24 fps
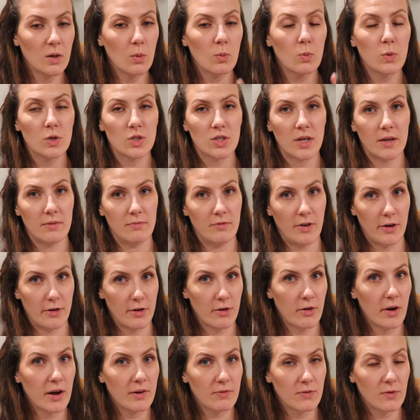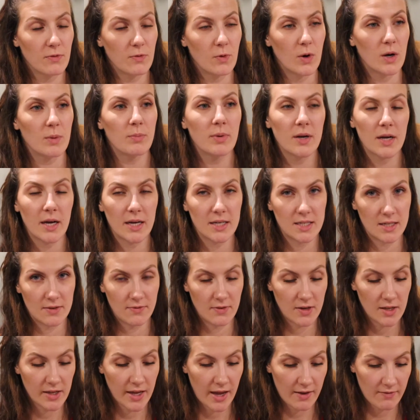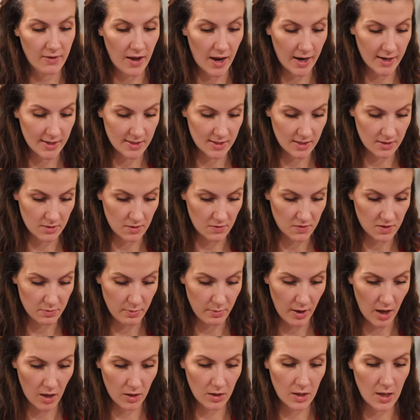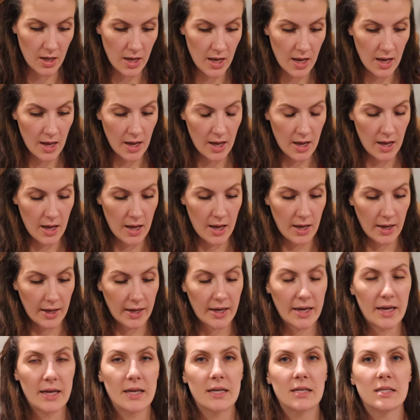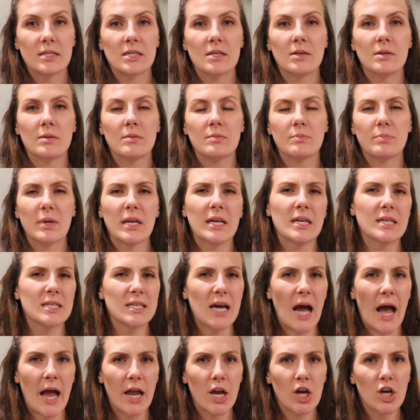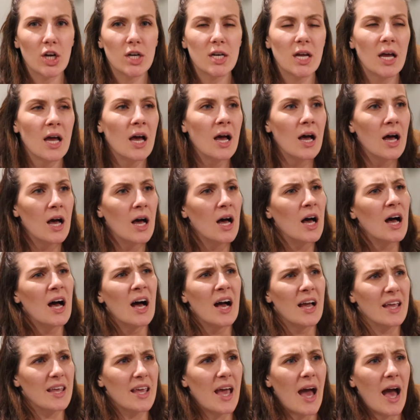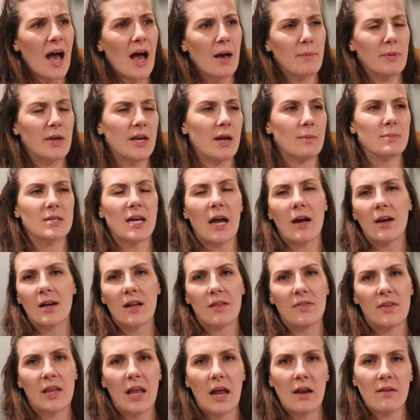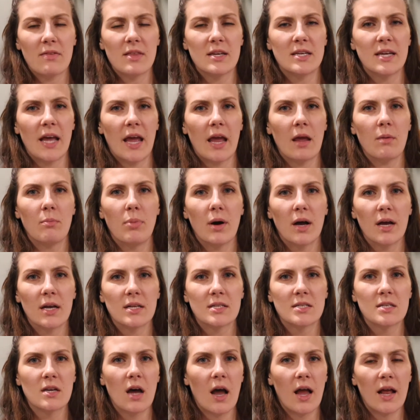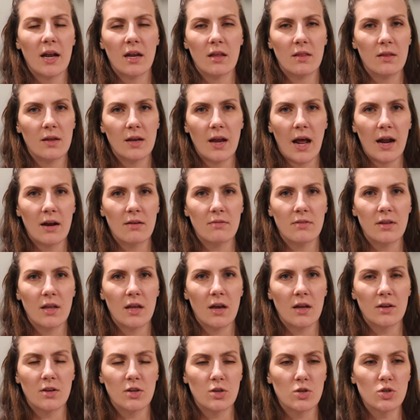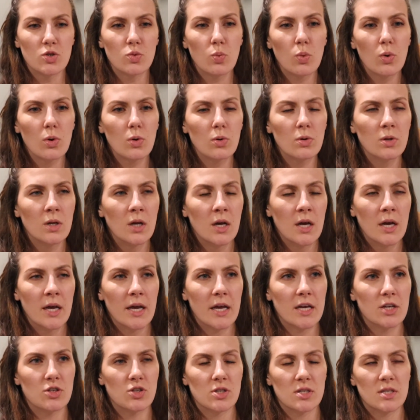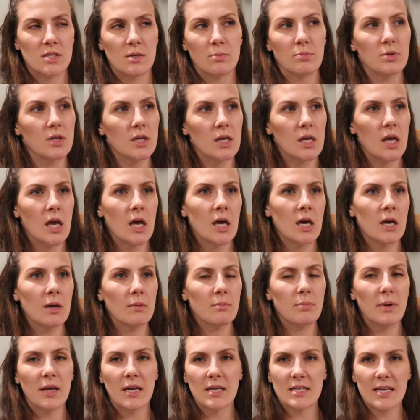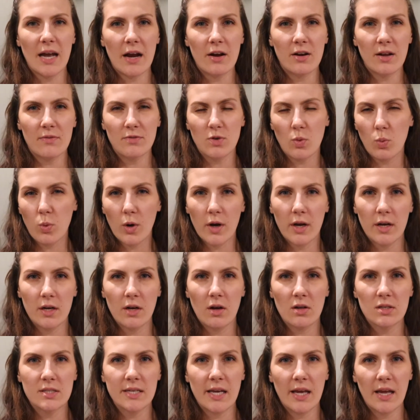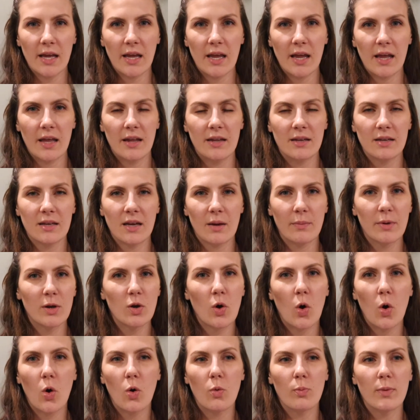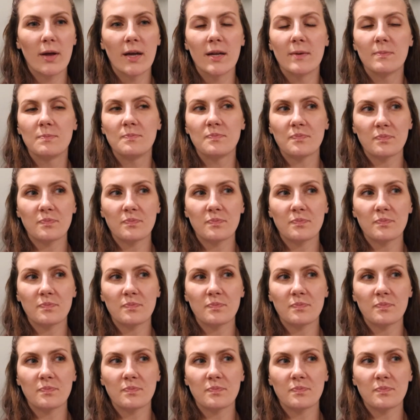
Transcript: which I'm very grateful for, but I definitely have a heightened sense of smell. And being tired, yeah, I mean, I'm tired at the end of the day, but it's not anything out of the unusual. It's just simply being tired after working all day and coming home and